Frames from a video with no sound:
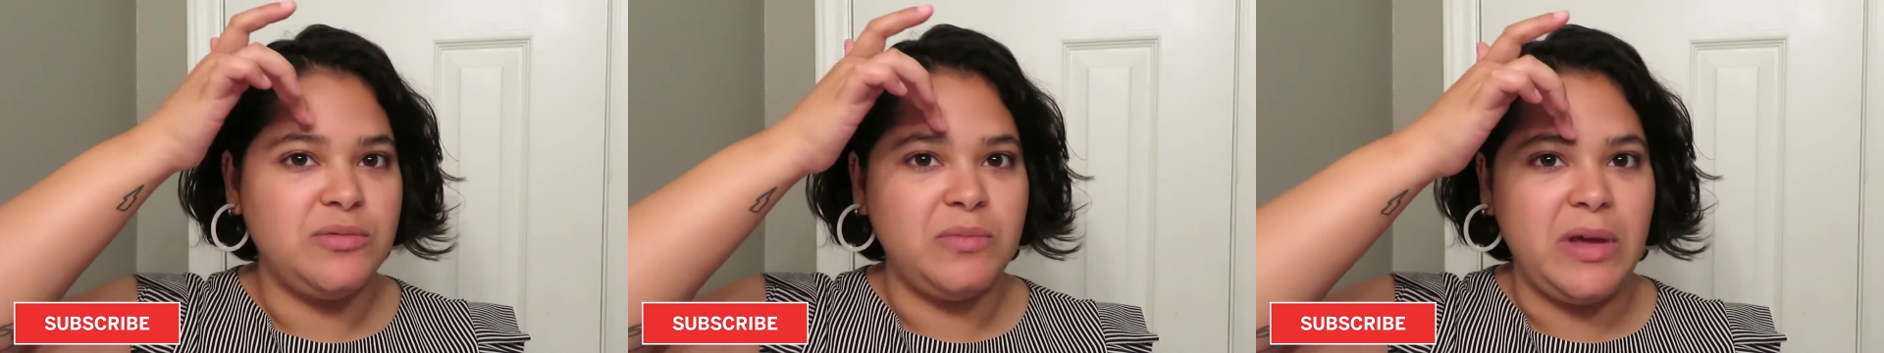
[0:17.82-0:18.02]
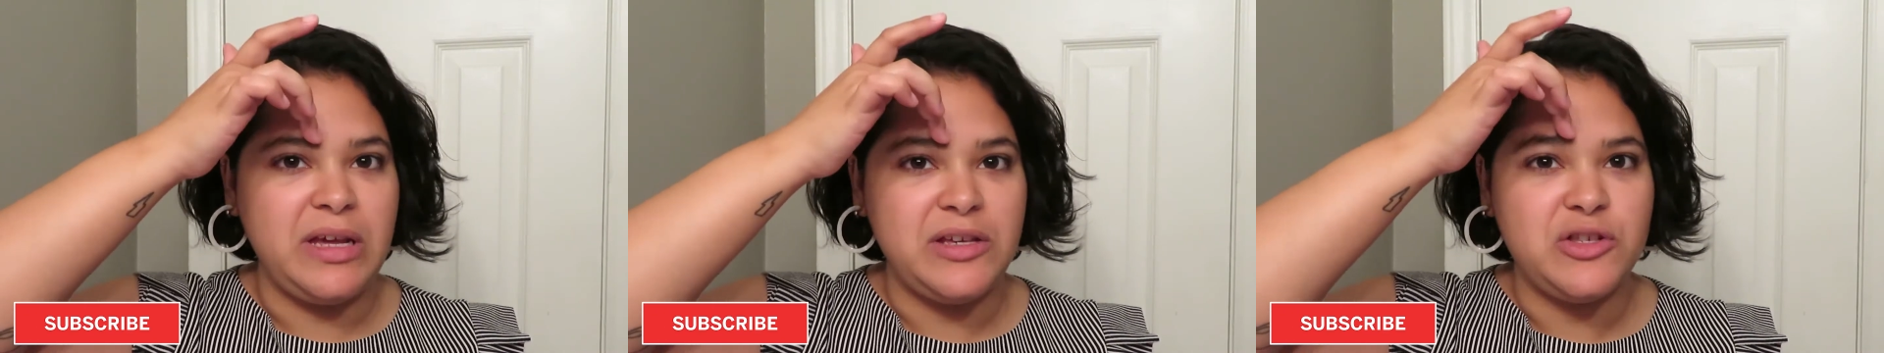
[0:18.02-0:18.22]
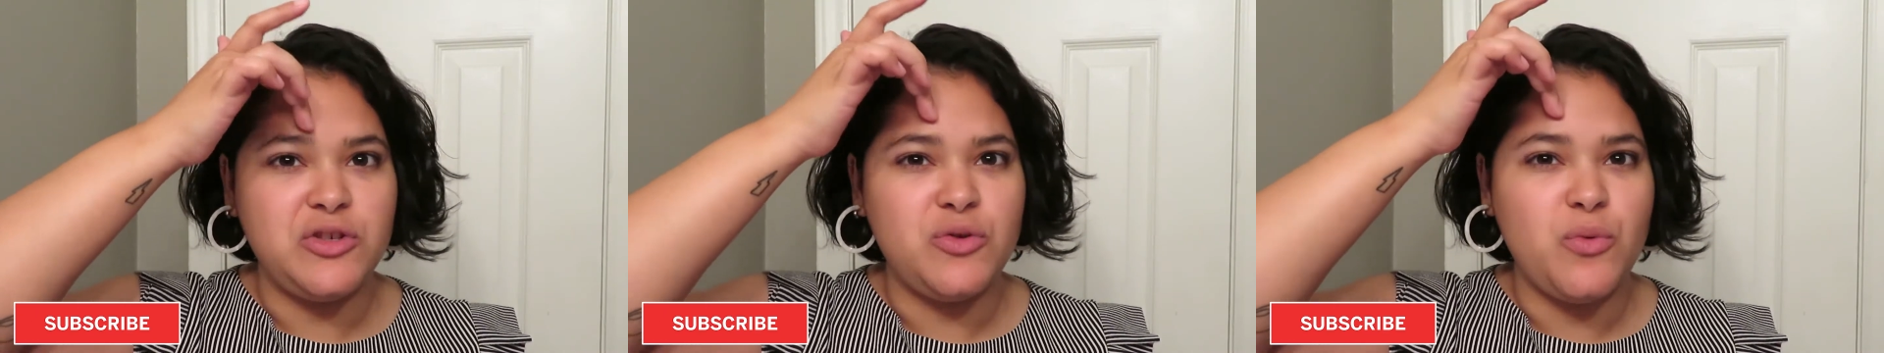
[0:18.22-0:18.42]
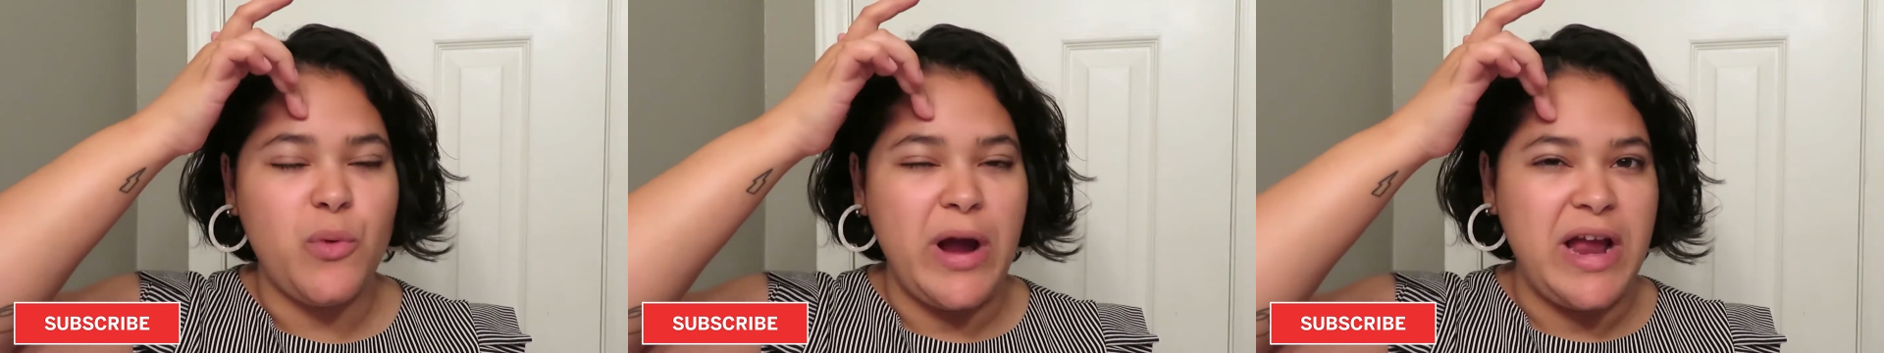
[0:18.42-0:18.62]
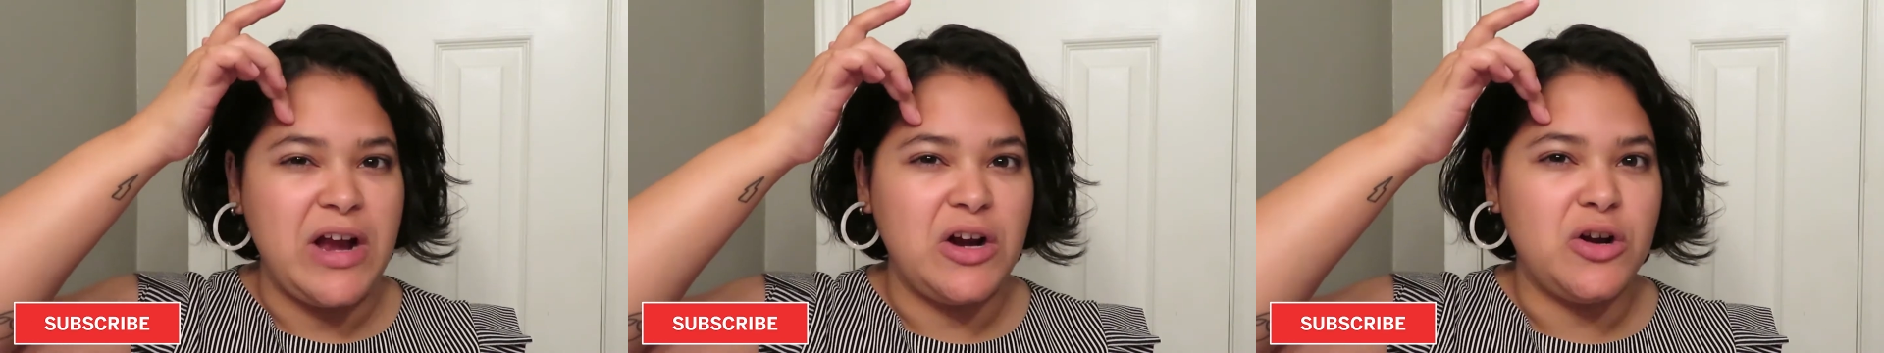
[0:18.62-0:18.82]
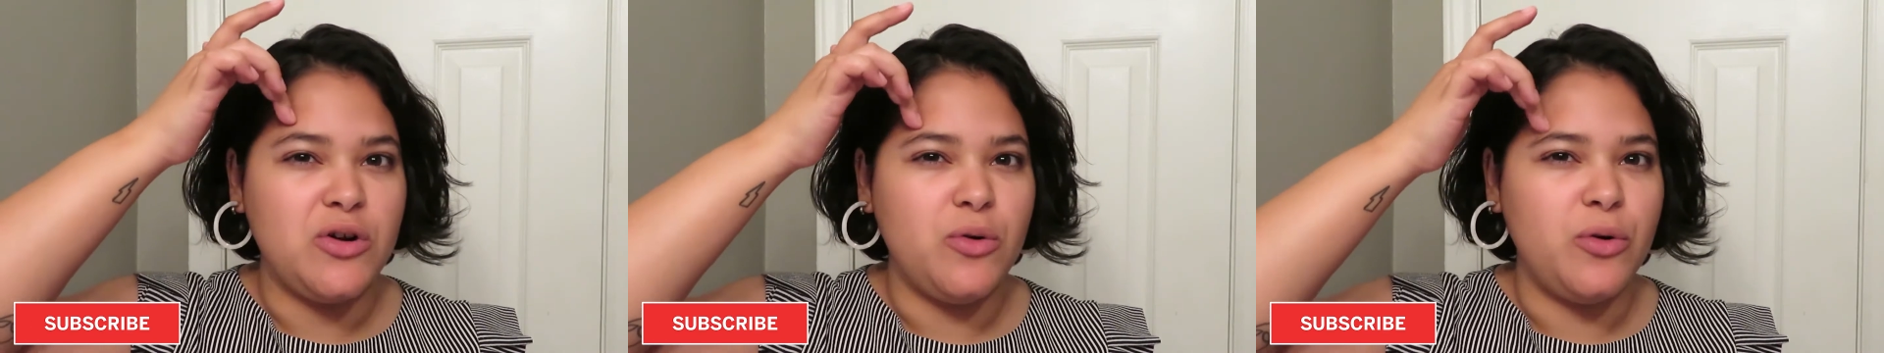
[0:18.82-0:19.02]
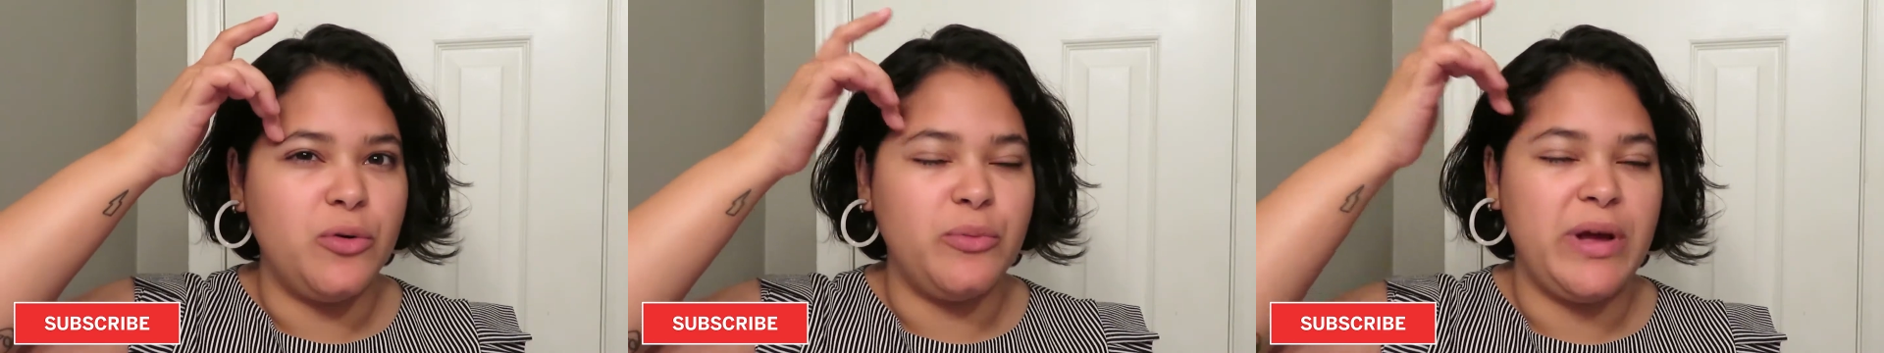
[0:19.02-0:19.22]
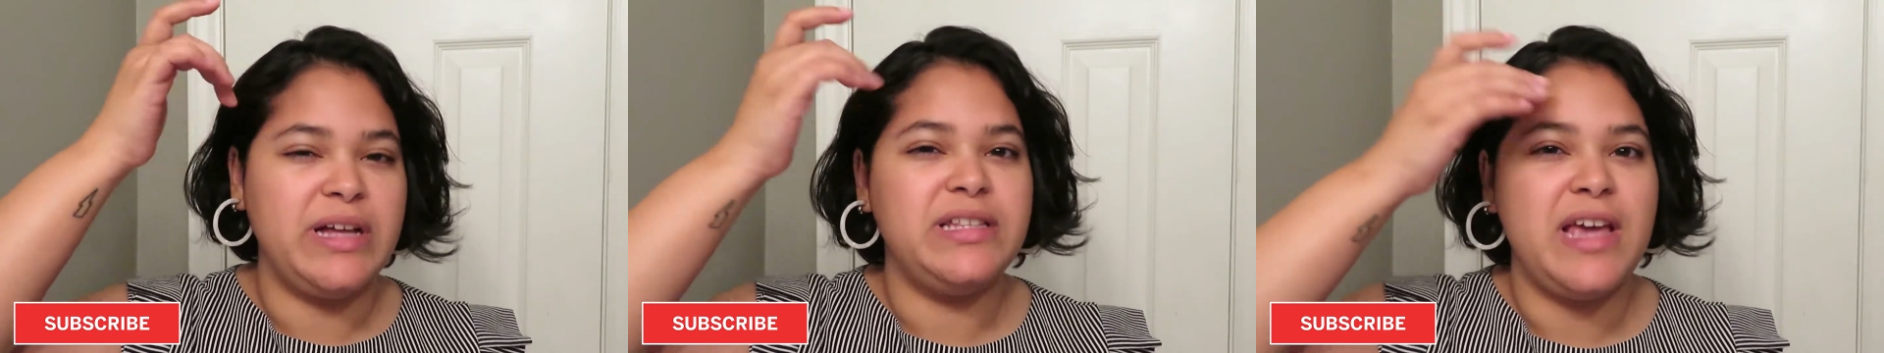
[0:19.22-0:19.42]
like square
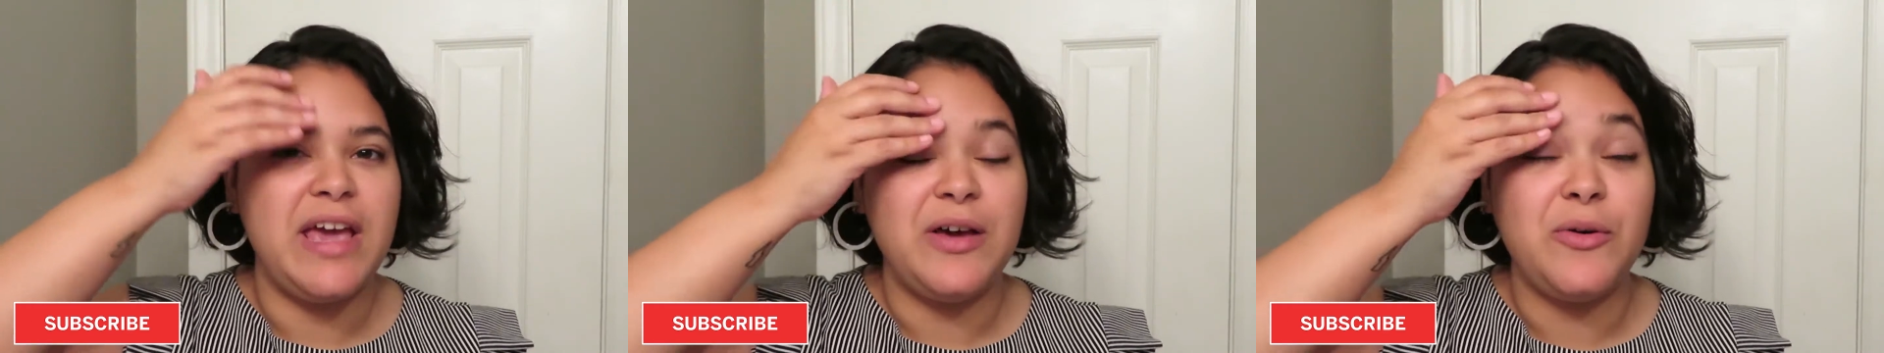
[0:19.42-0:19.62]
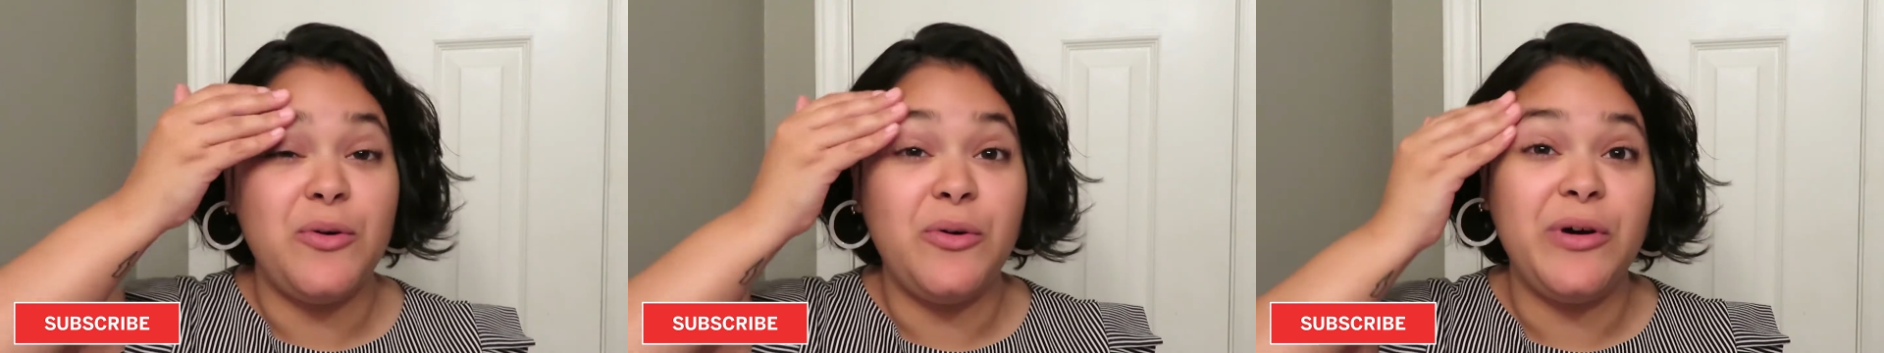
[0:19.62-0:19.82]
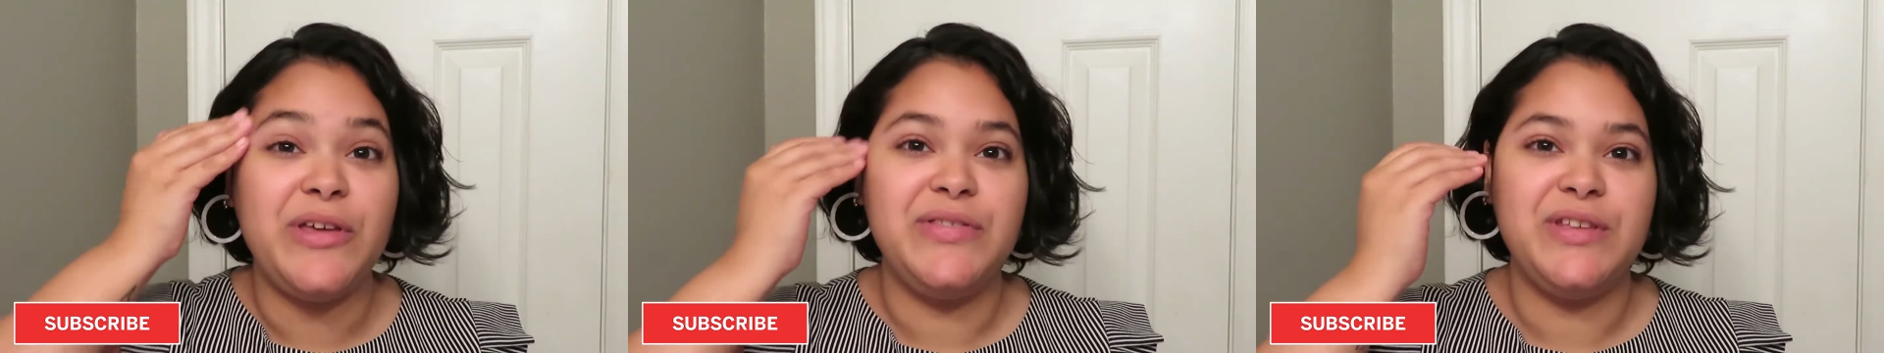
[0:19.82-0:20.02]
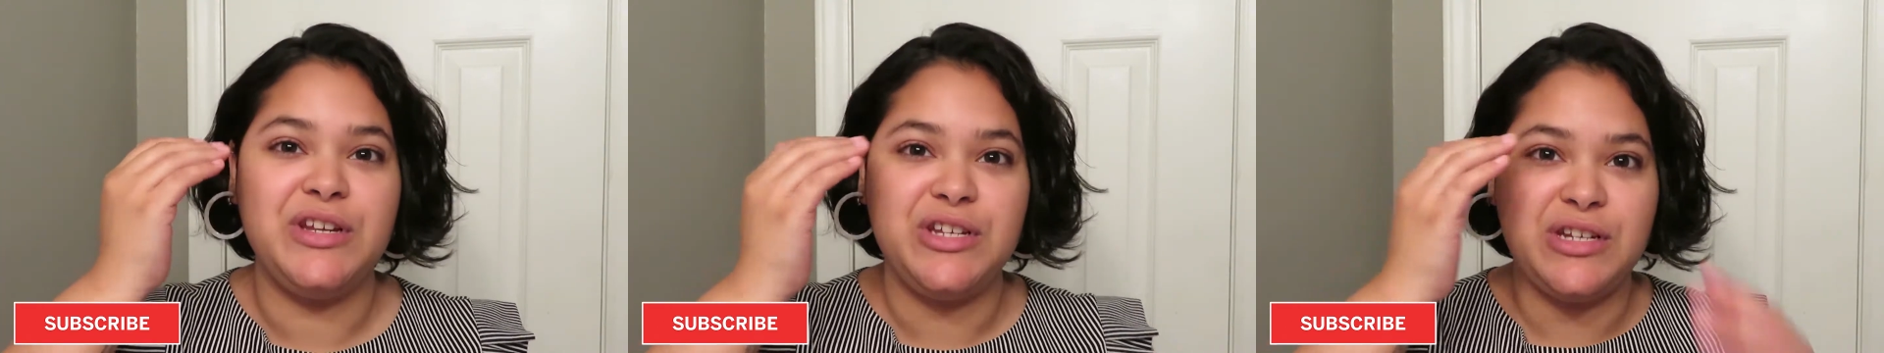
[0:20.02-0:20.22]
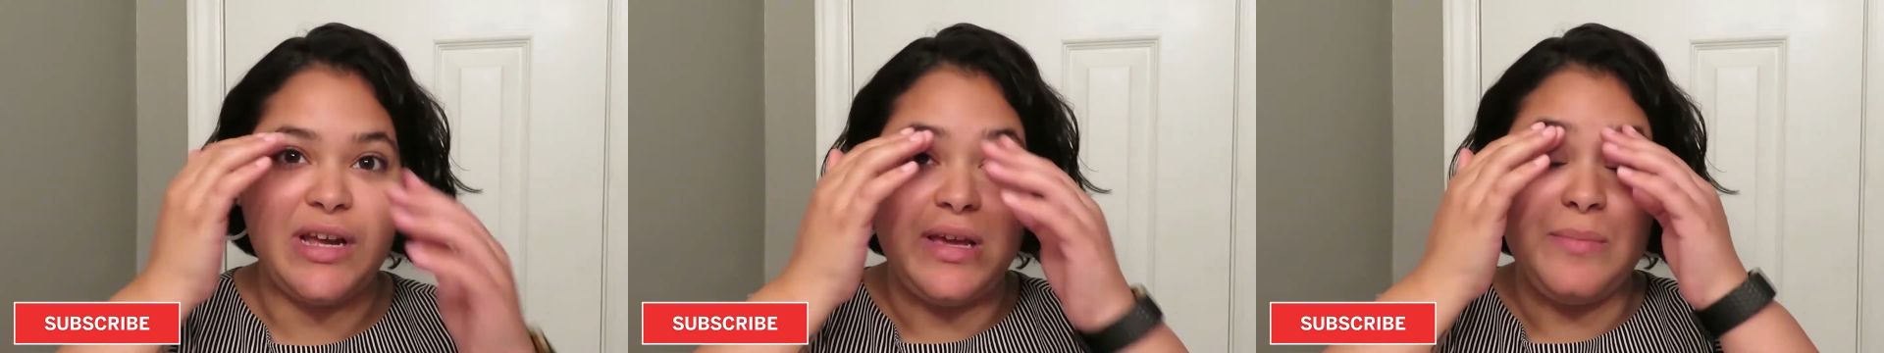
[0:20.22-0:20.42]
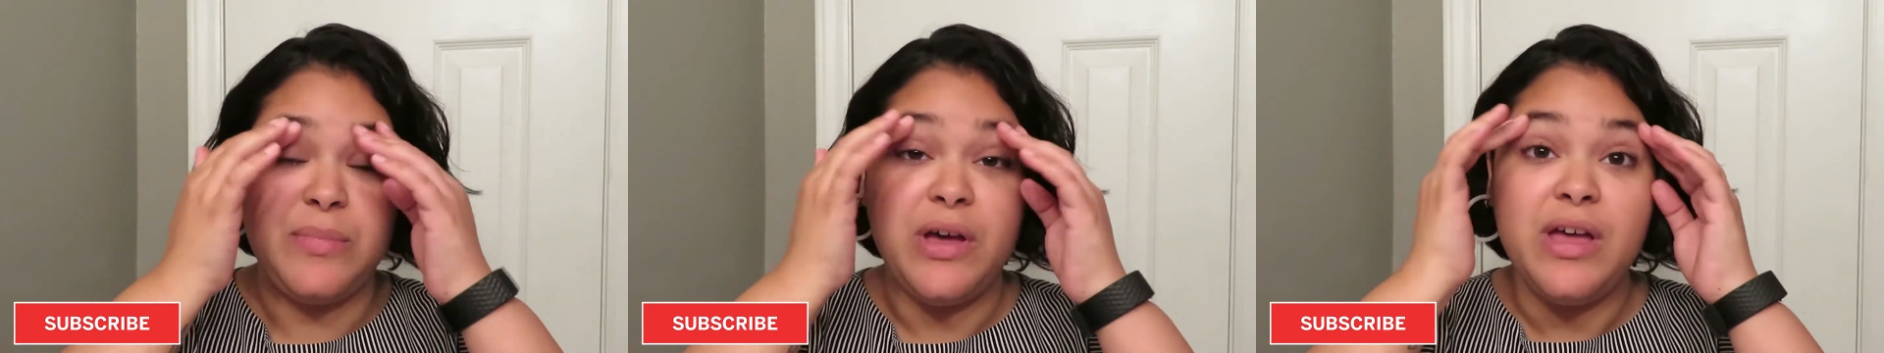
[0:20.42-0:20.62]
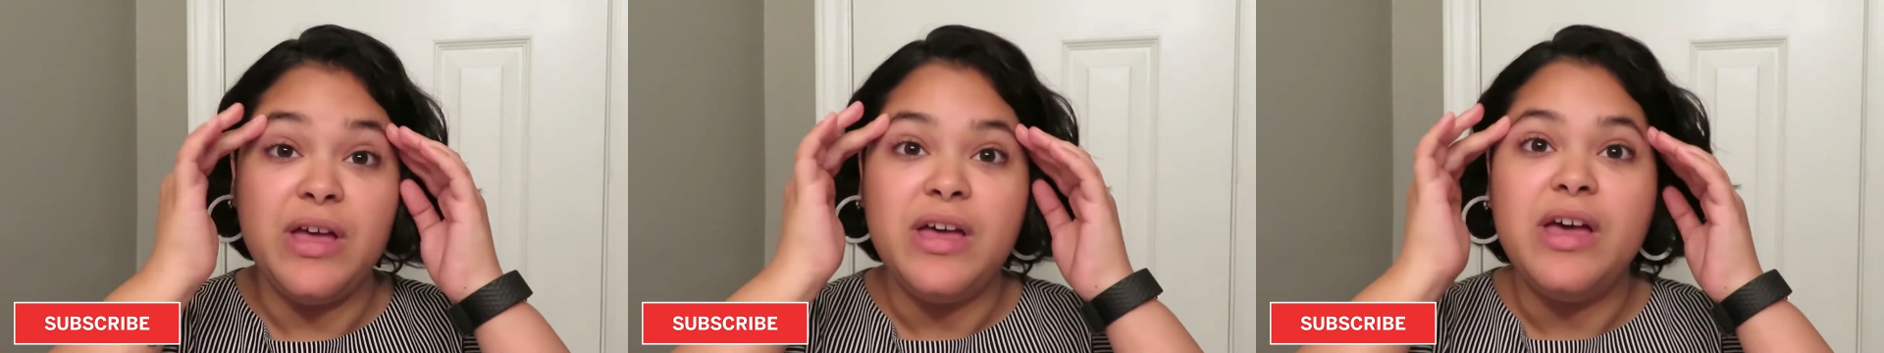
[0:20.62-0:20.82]
or rectangle in the shape